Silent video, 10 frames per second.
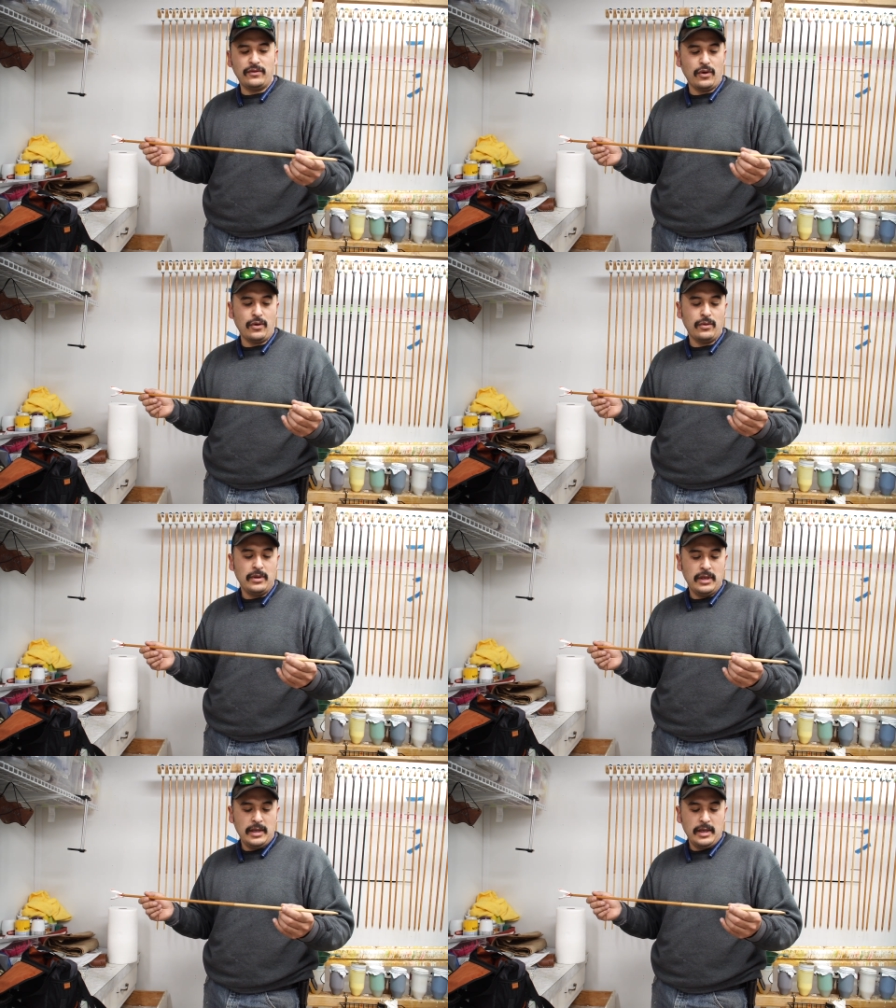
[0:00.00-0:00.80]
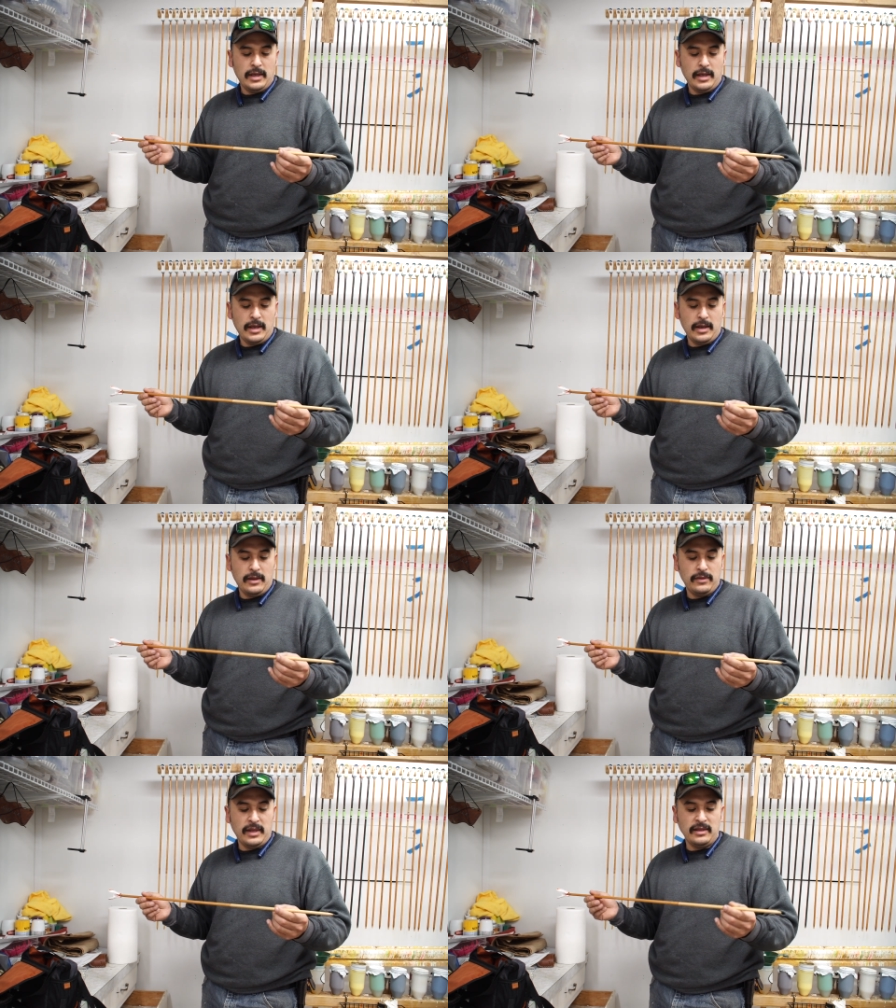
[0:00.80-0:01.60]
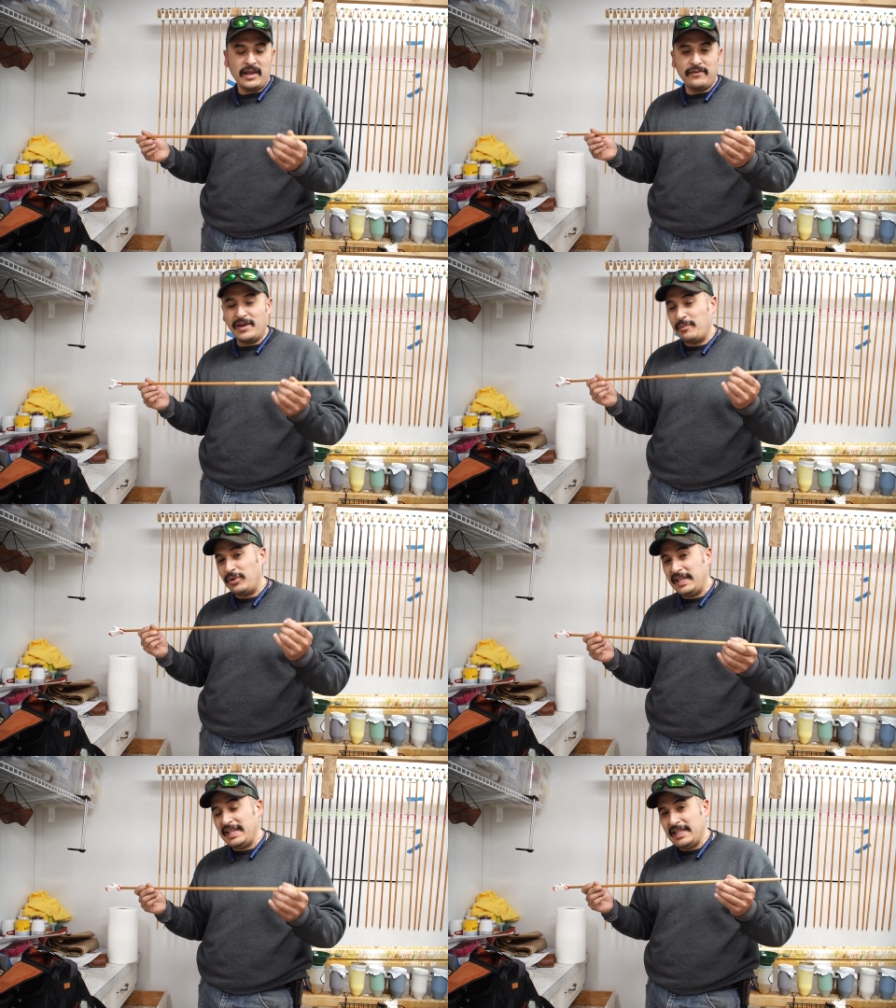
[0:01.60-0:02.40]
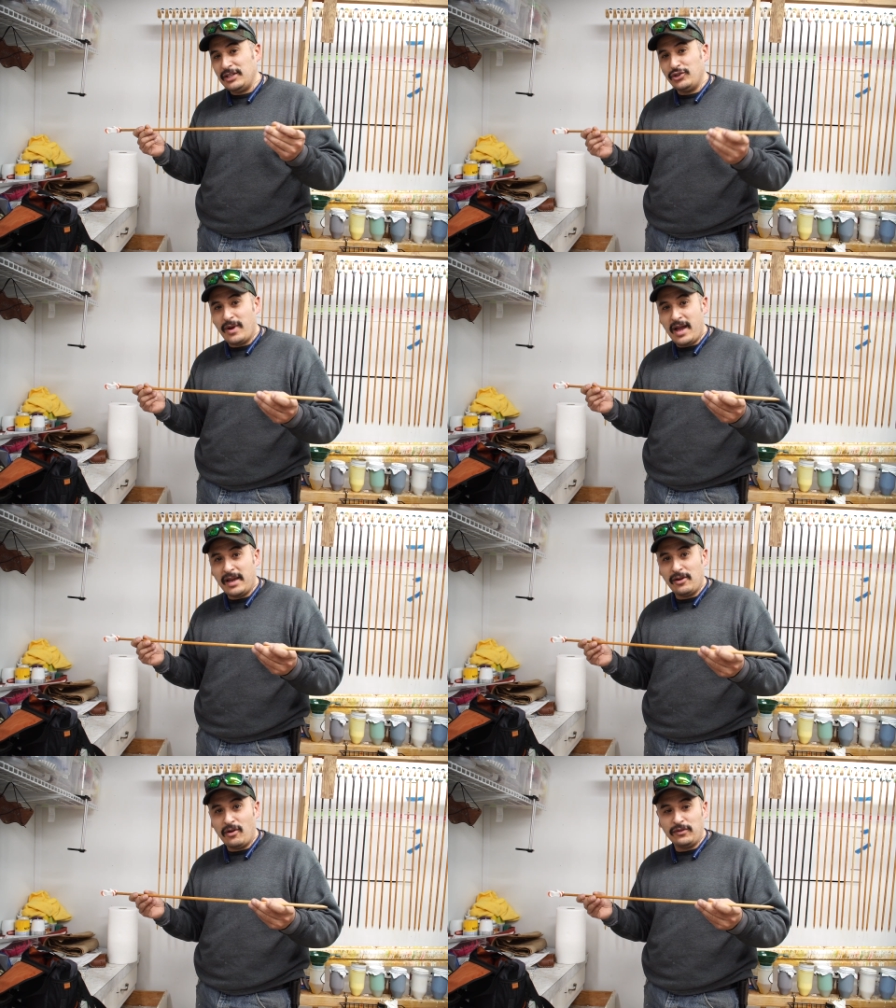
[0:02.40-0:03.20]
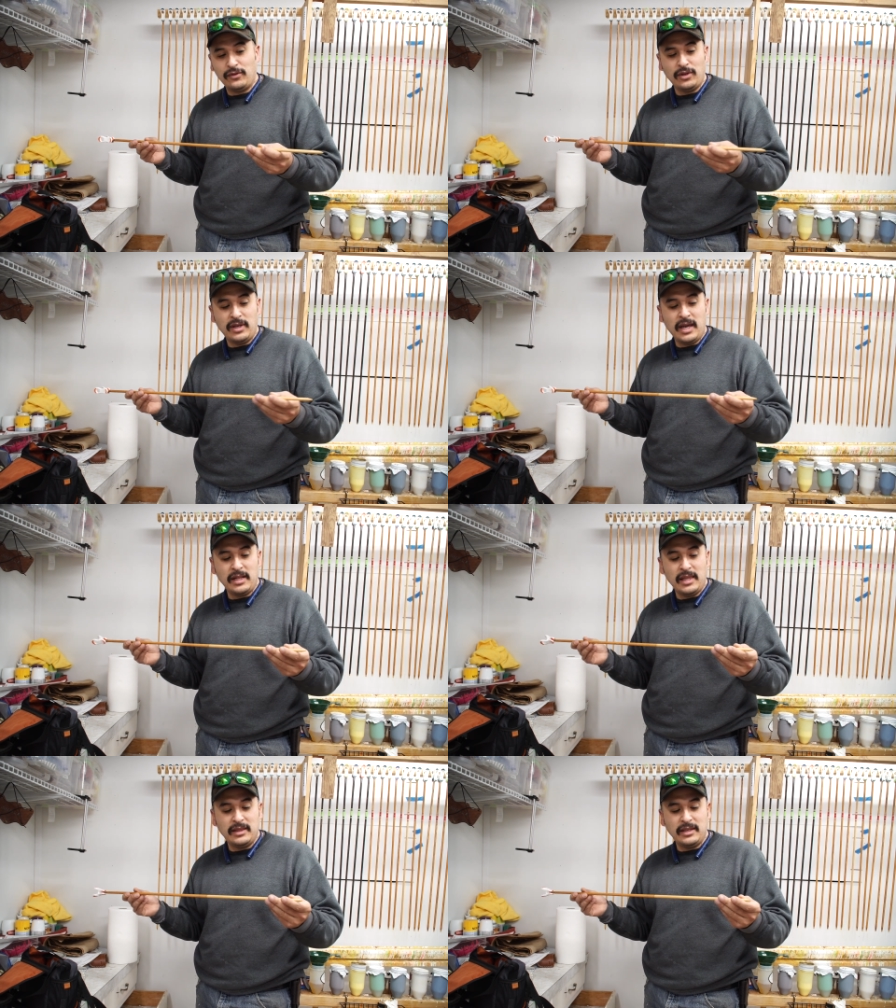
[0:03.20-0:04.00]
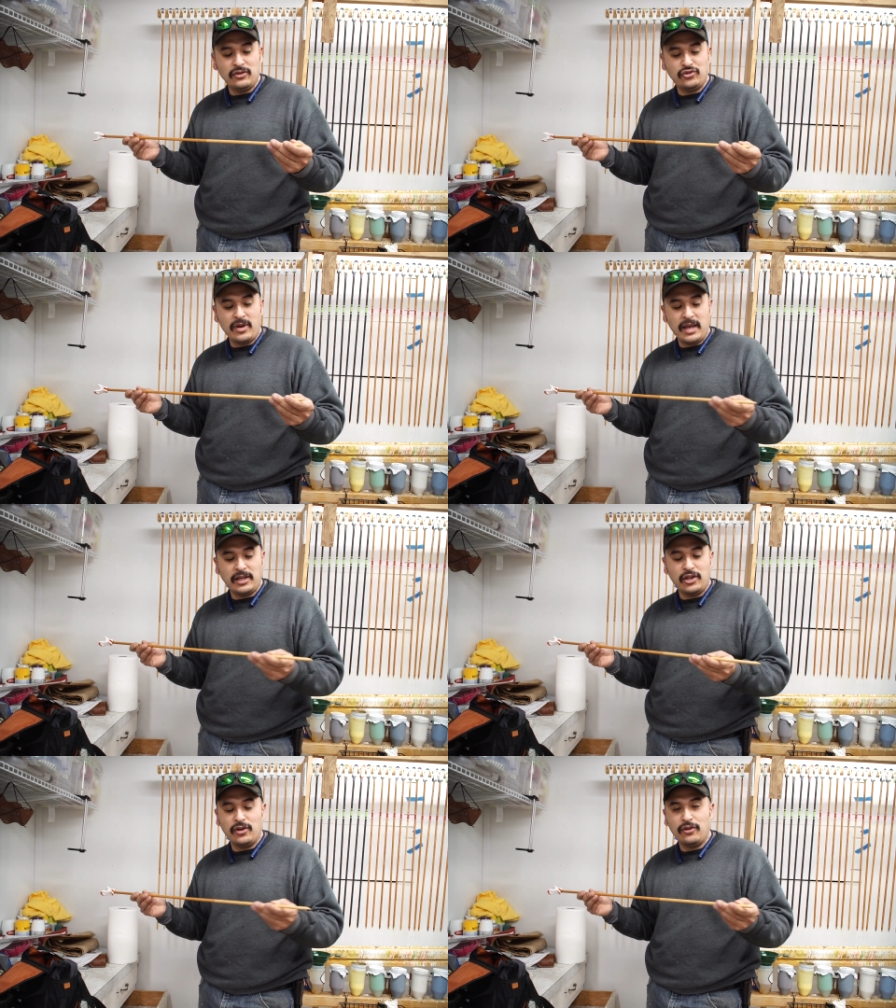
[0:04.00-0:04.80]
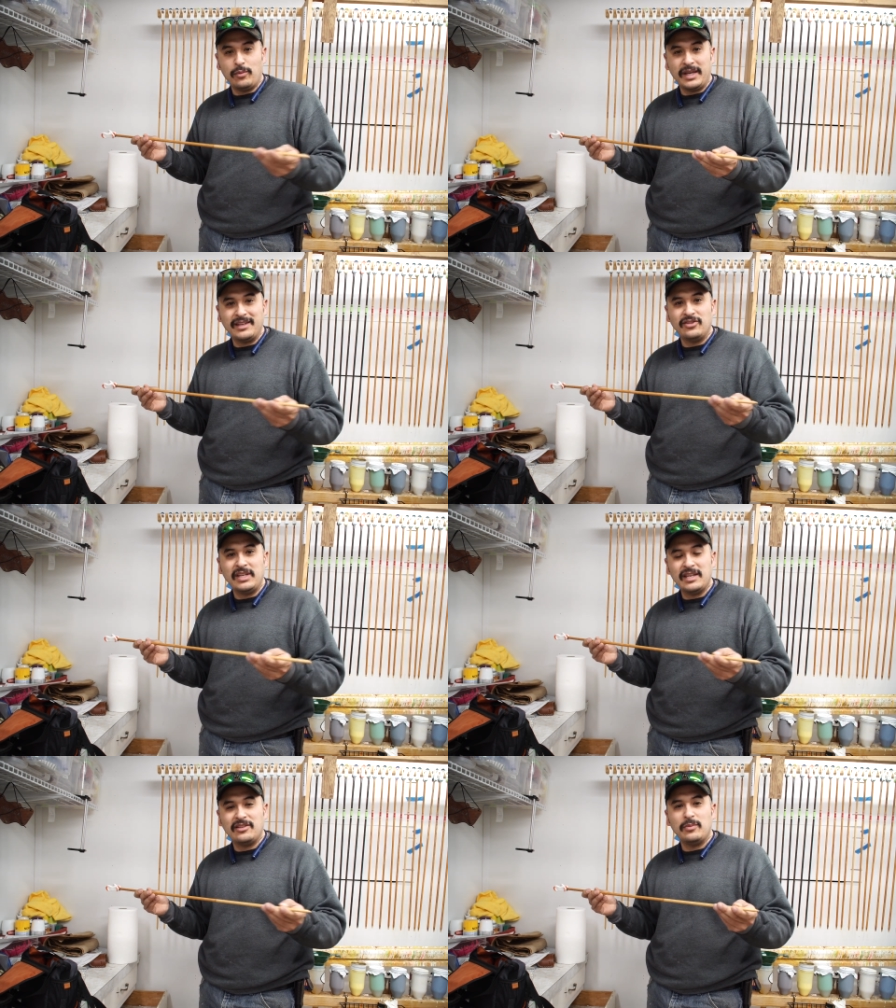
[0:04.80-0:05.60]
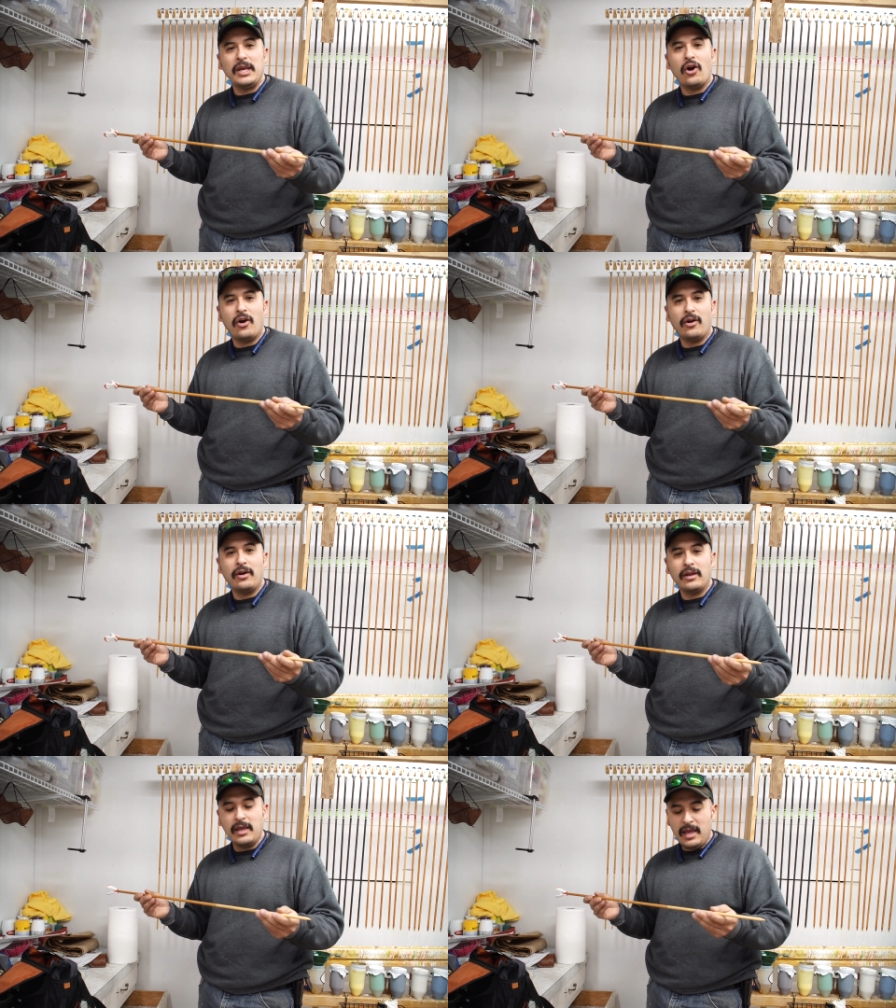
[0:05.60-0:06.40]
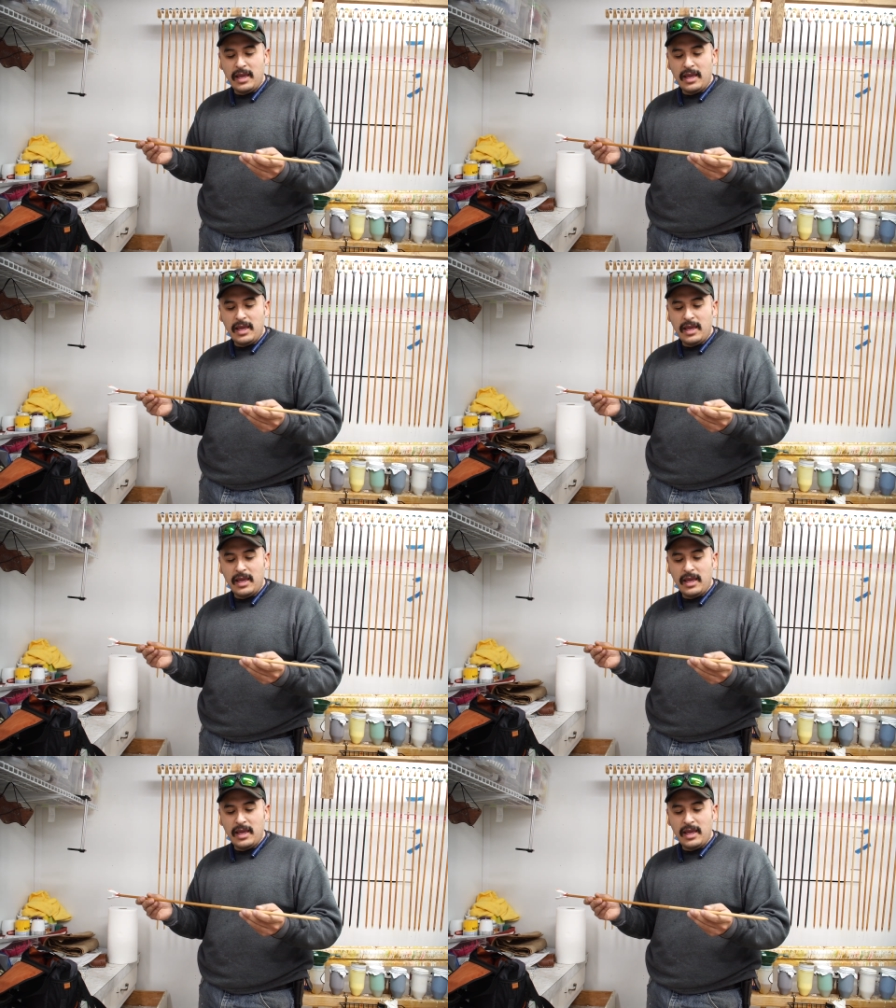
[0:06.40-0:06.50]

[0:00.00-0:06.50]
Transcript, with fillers: So uh, these have completely dried also. You gotta let these dry and cure a little bit because you need it to be hard